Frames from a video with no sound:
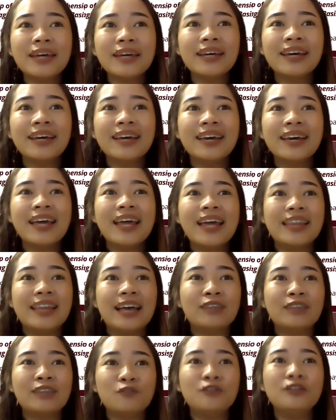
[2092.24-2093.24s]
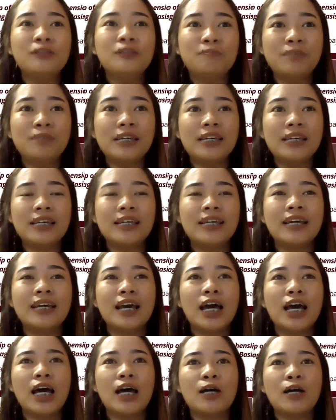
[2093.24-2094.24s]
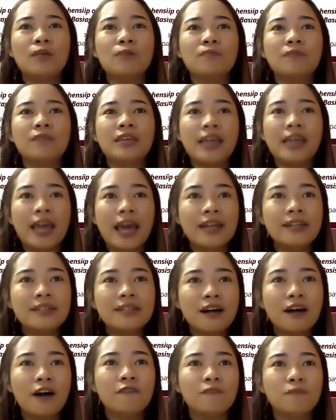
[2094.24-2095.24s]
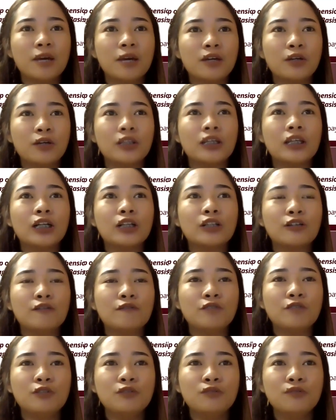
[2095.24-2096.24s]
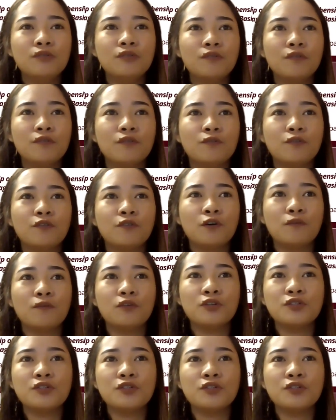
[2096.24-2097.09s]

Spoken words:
And I think that would be the end of my critical review